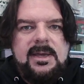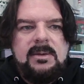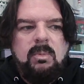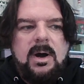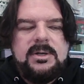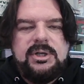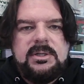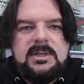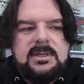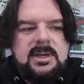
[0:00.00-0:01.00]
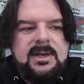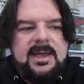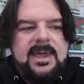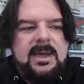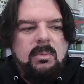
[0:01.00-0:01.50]
in Washington, and
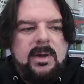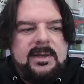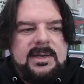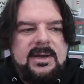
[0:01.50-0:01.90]
I can't wait.